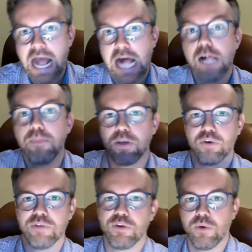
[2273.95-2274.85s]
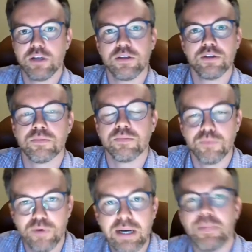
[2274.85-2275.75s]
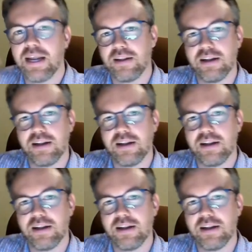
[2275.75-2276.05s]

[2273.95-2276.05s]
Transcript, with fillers: help you if you were to replay the